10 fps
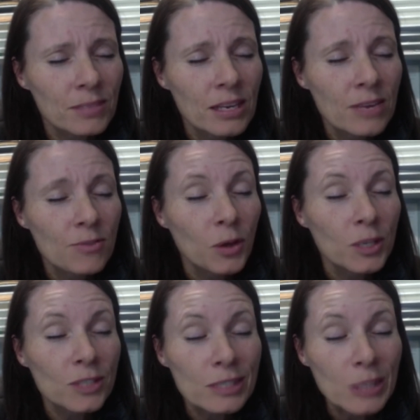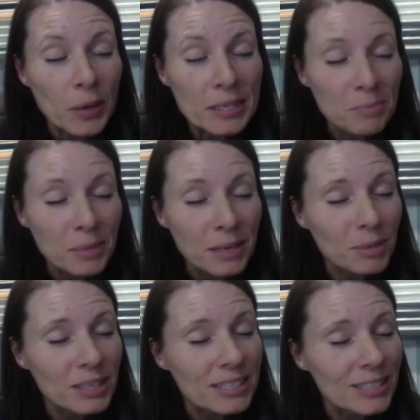For those of us going to bed,
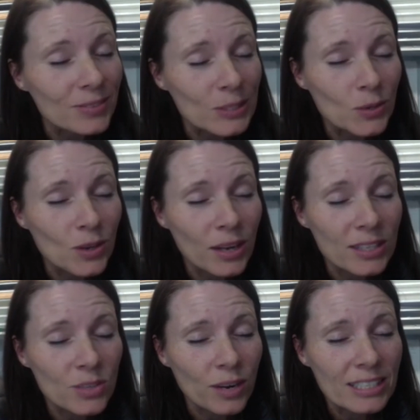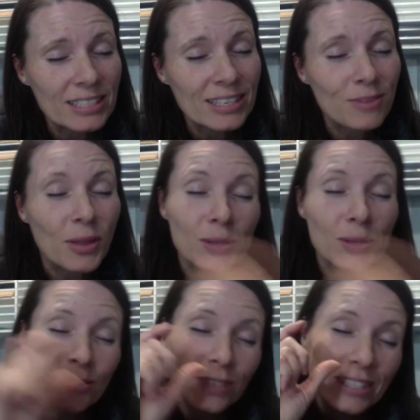please give us a good night's rest. And for
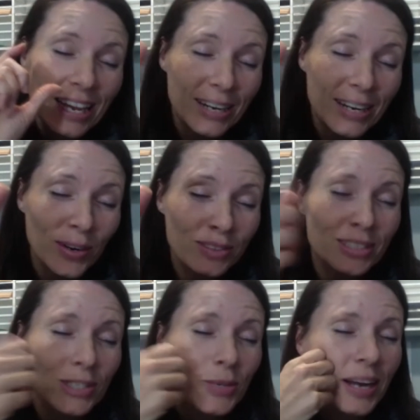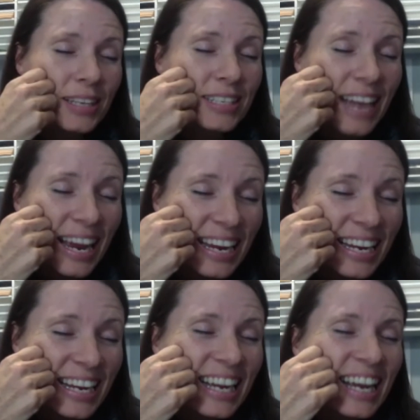those of us heading off into our day,